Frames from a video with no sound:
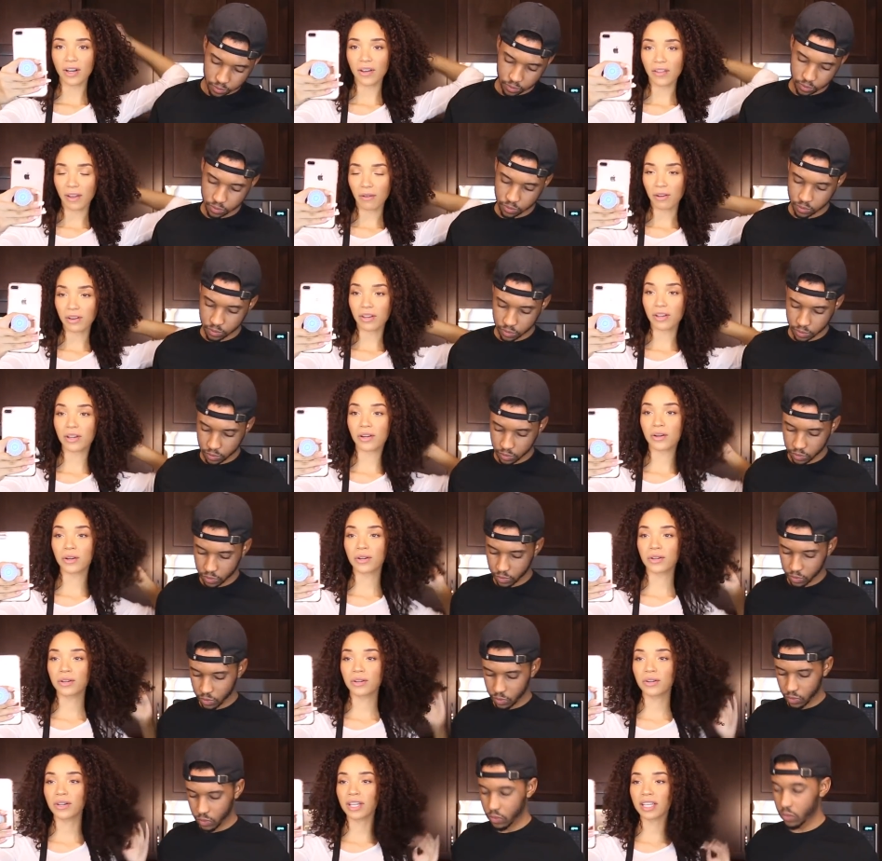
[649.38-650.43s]
Speaker 1: Oh, they want to know,
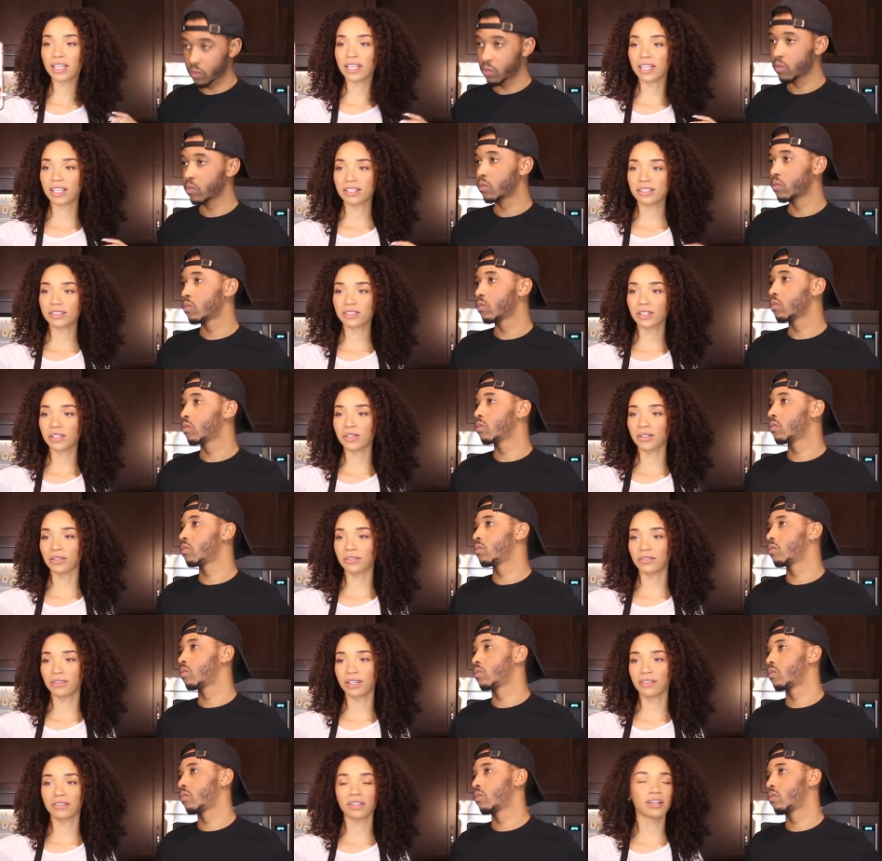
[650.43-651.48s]
who is your
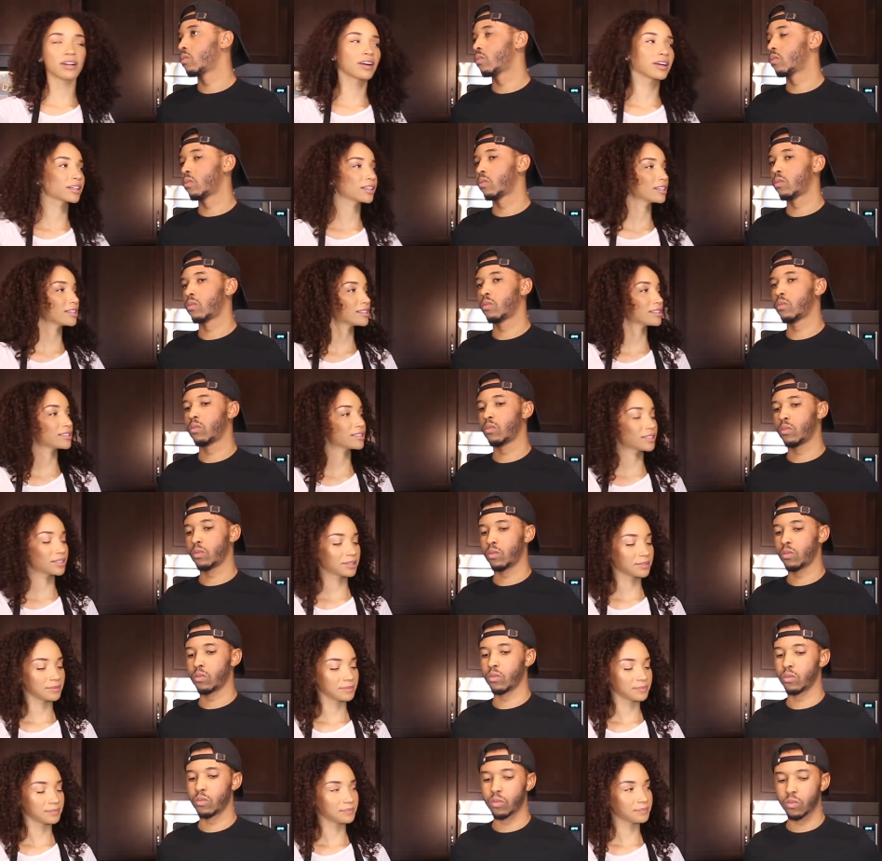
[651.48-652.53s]
favorite artist?
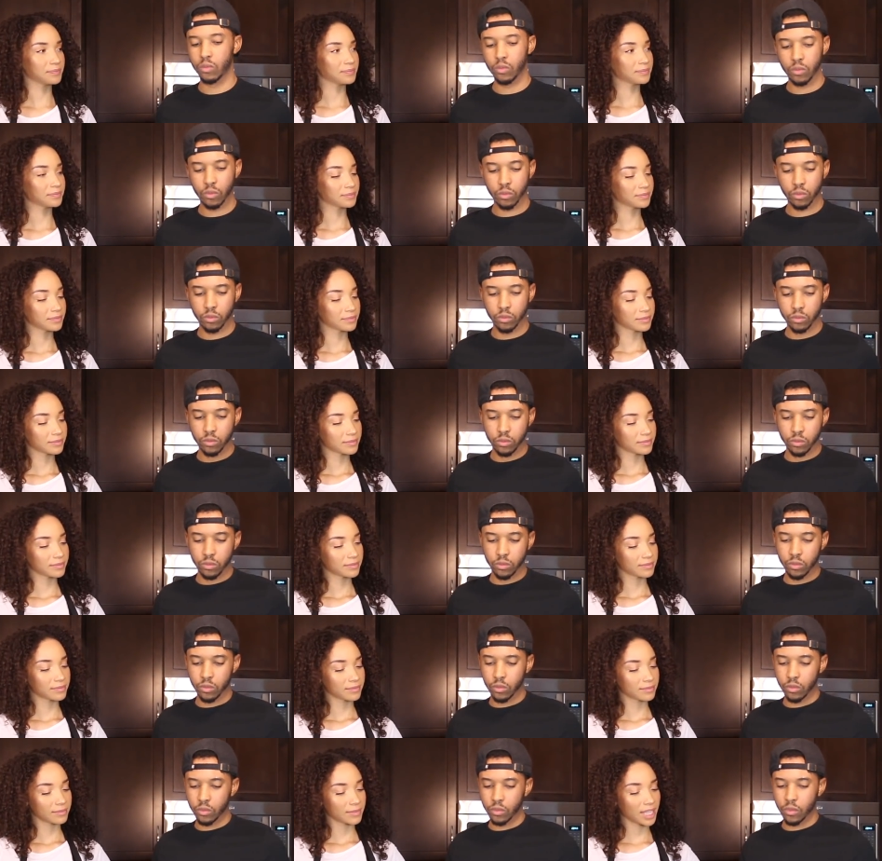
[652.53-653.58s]

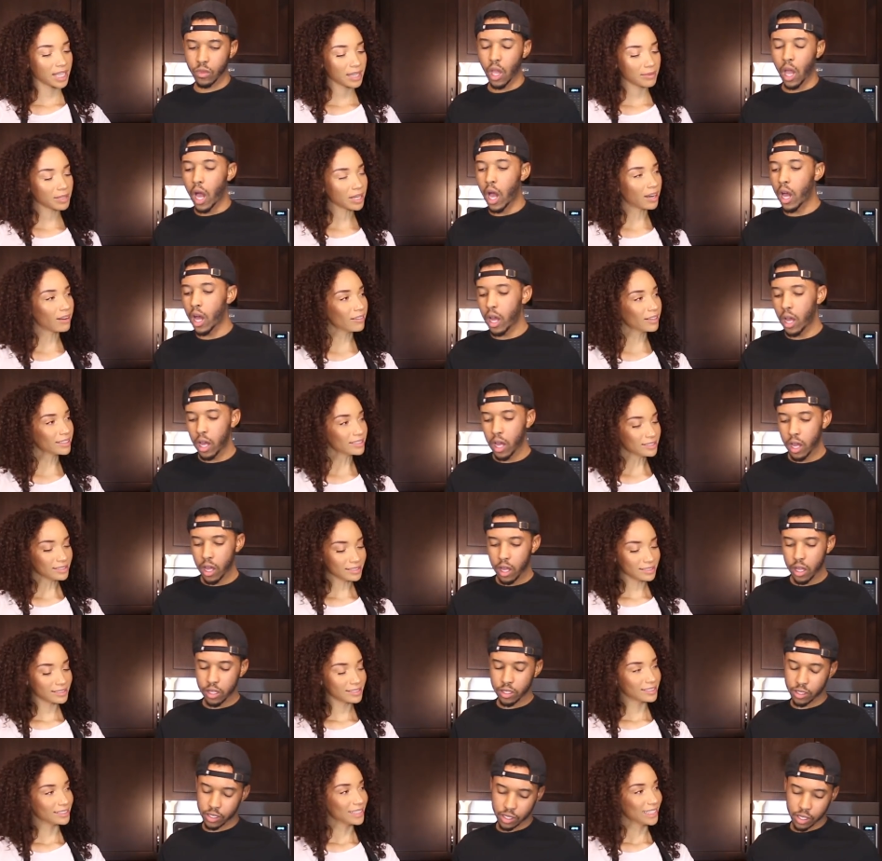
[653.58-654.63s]
Speaker 2: Keep going.
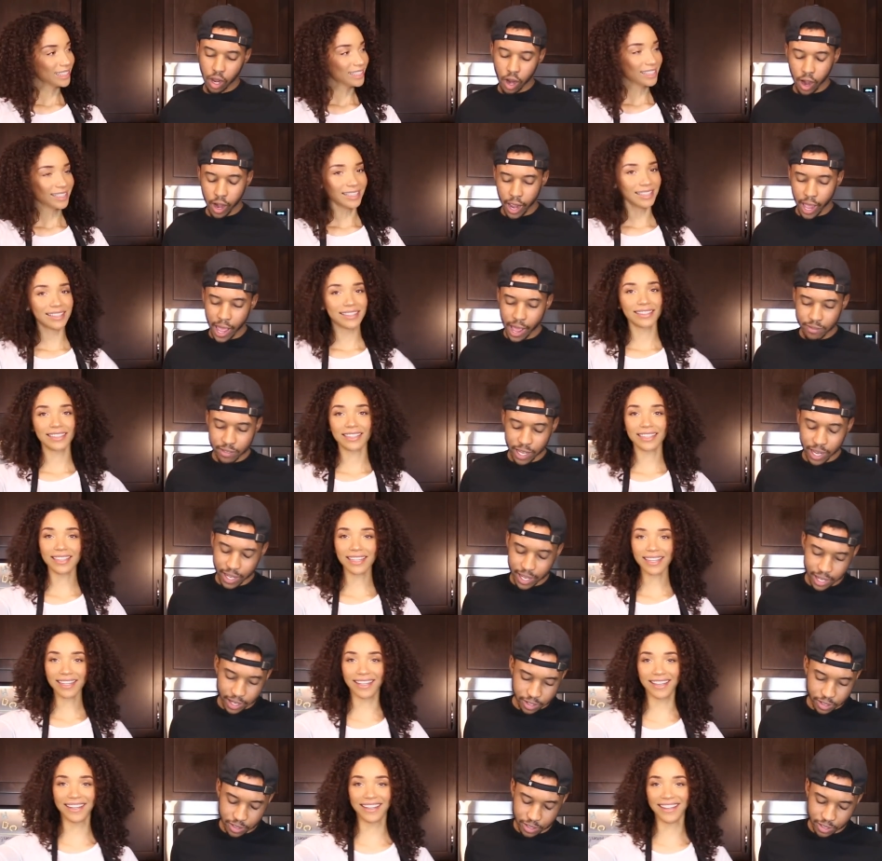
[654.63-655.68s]
Uh, sorry, I have to. I
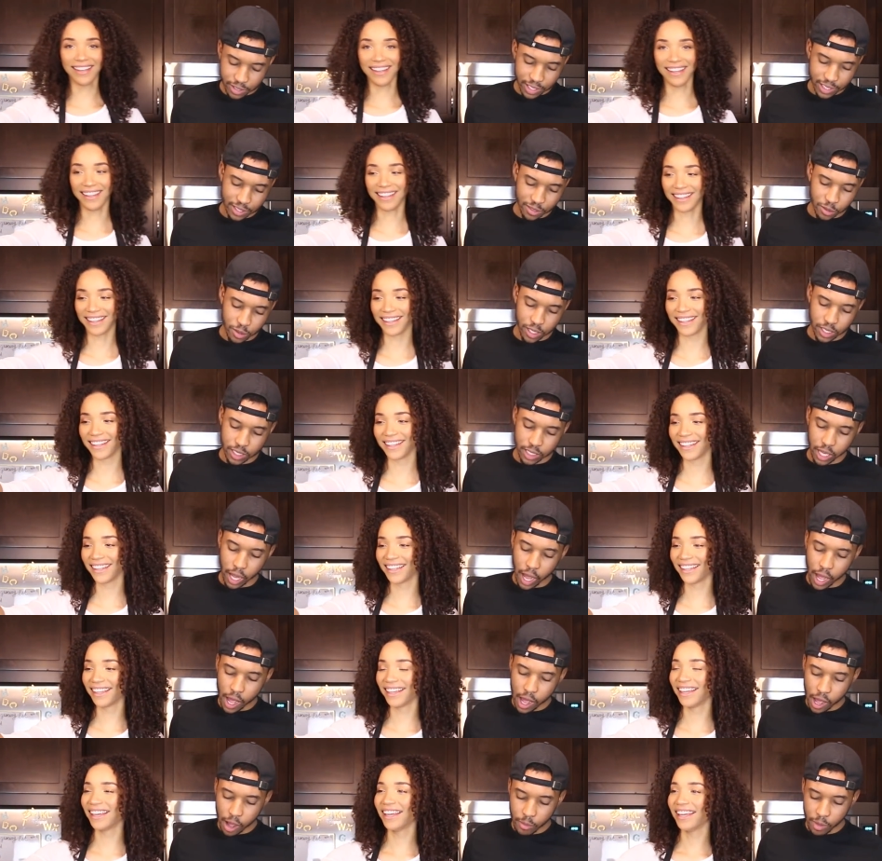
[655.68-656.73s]
can't do two things at once.
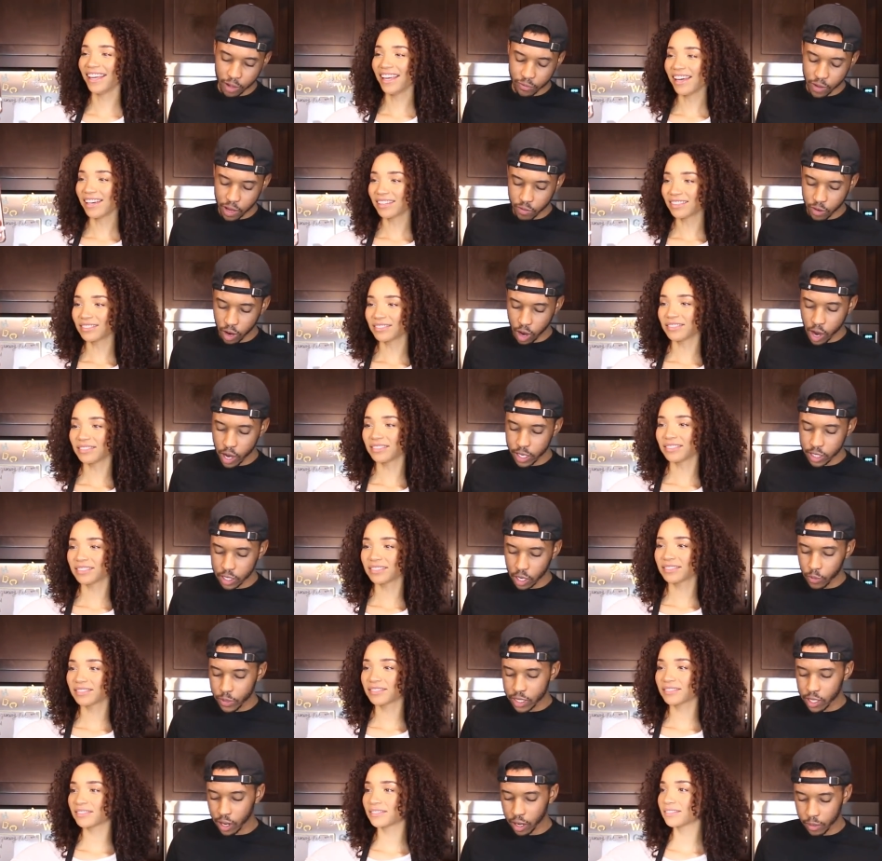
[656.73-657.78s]
Uh, my favorite artist.
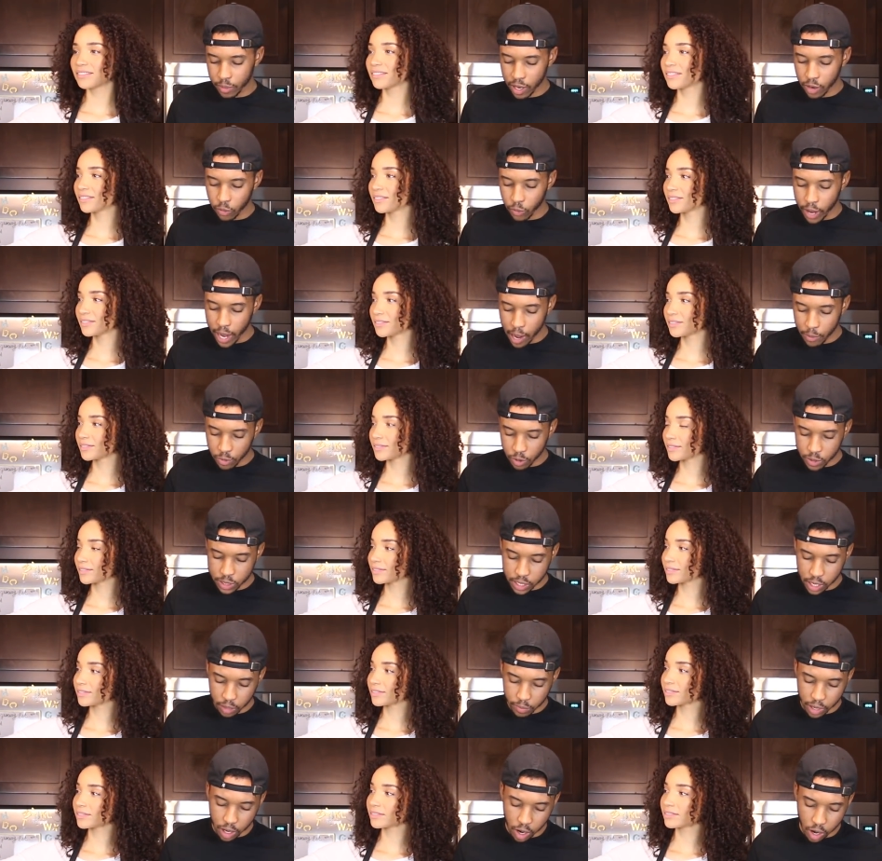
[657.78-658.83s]
Are we talking about rap? Or are we
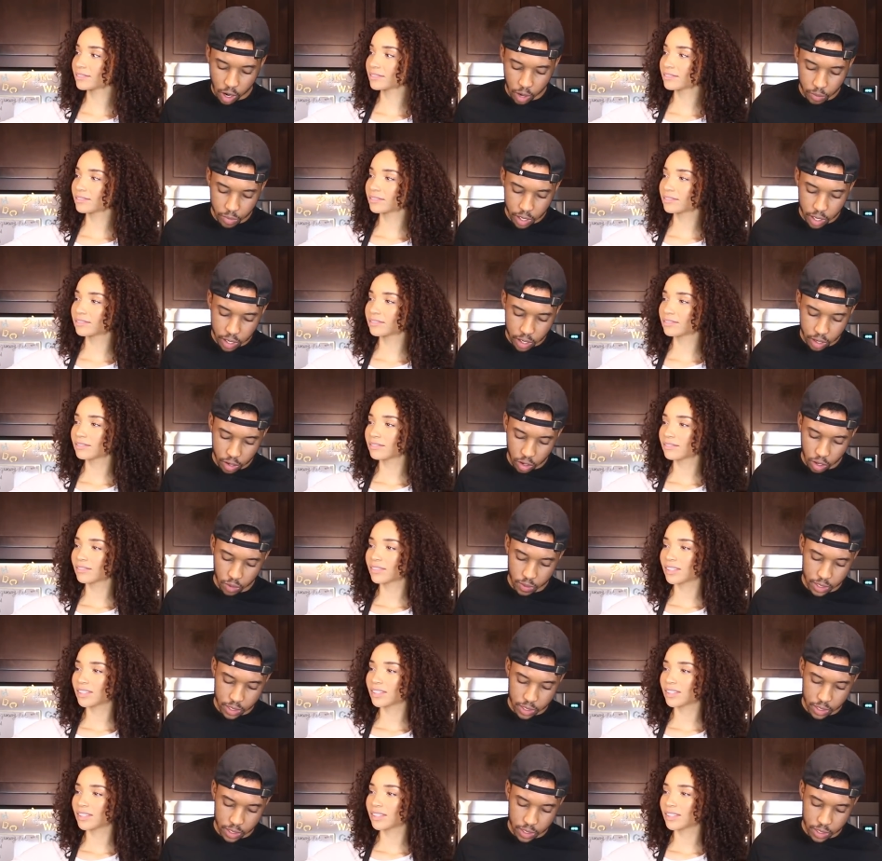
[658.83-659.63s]
talking about R and B? Or are